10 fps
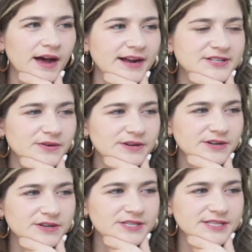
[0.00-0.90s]
I don't
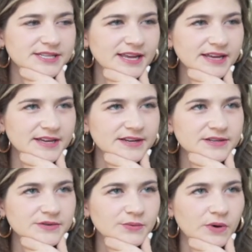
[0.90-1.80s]

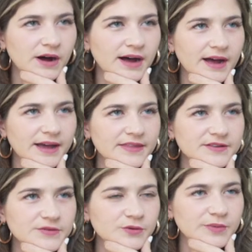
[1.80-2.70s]
understand why
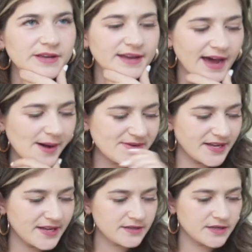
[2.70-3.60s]
this would be
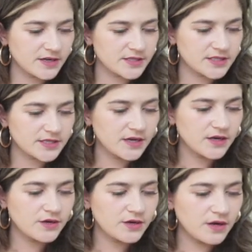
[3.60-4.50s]
happening. There's
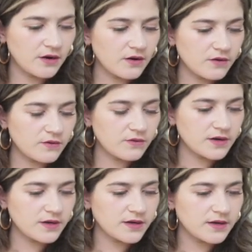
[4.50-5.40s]

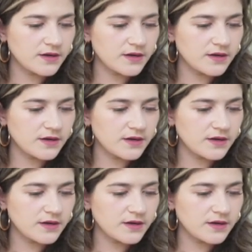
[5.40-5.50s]
no...